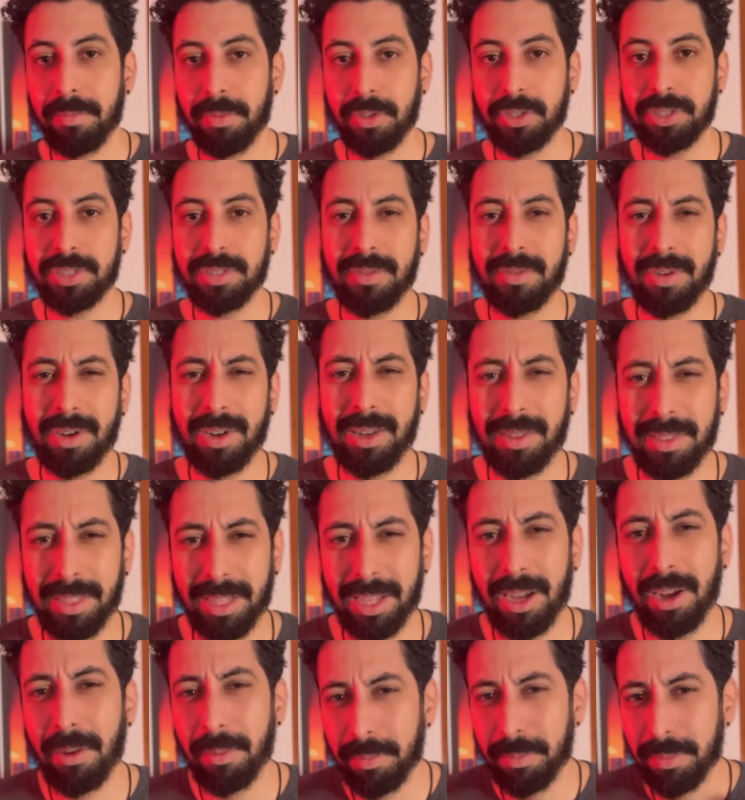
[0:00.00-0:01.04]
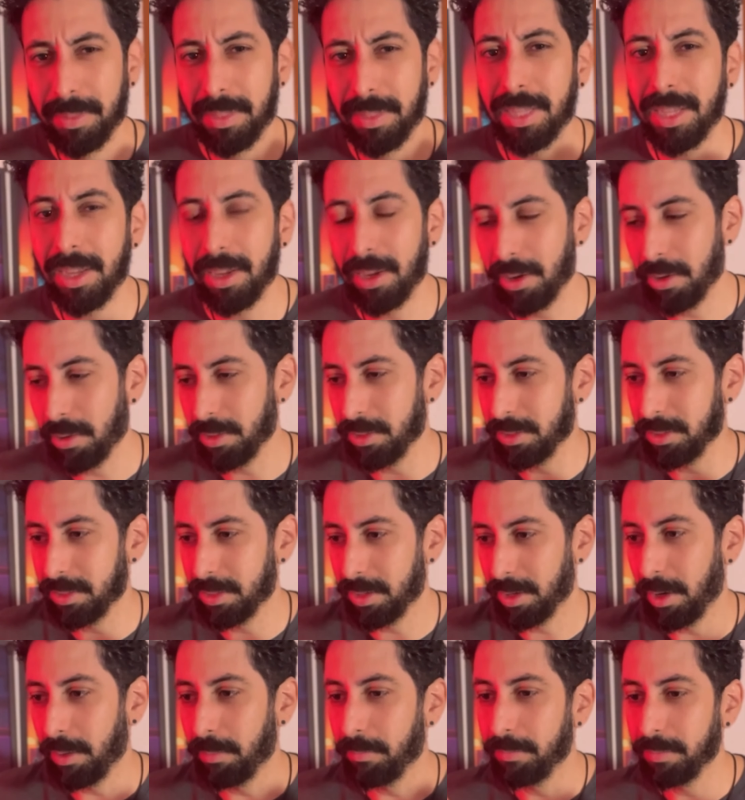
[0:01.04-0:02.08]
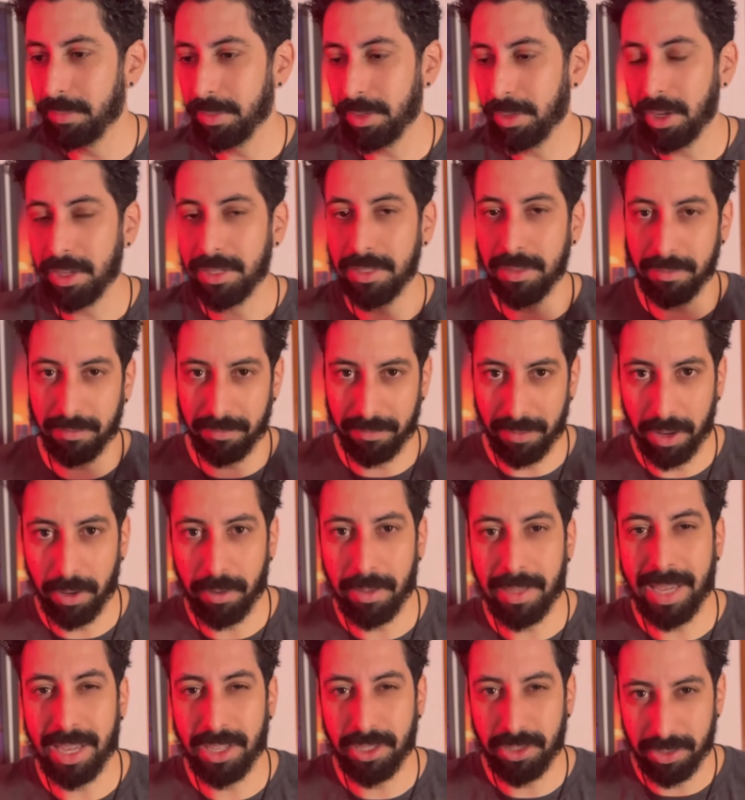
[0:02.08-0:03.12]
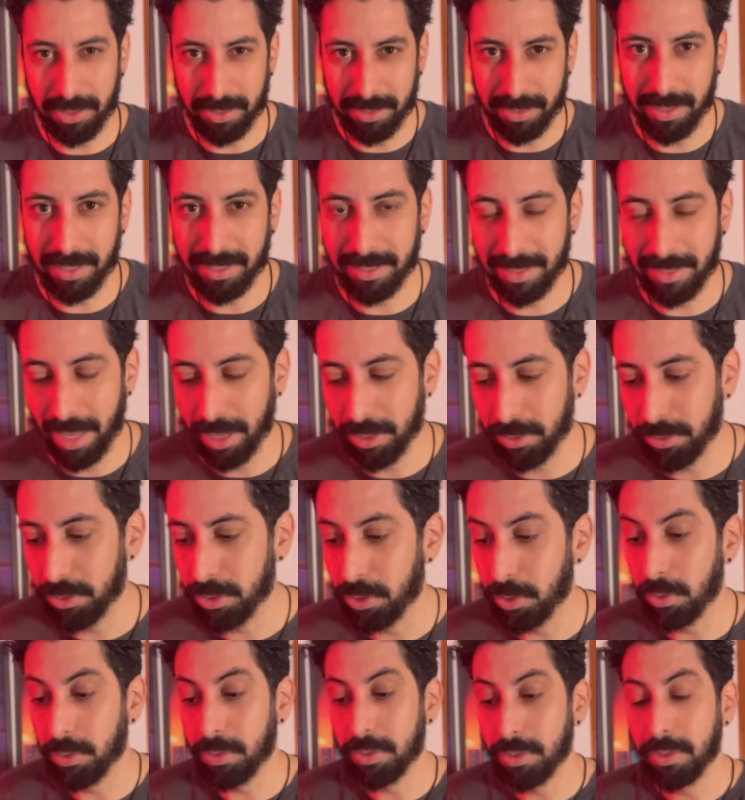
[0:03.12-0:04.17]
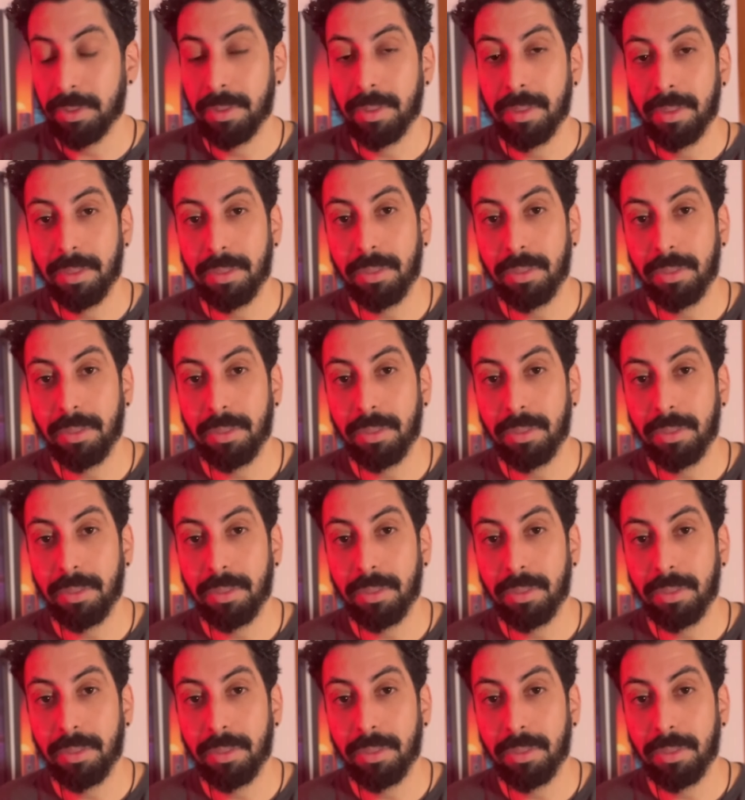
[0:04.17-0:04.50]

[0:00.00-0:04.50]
First of all, there are some variations in the styles of suits.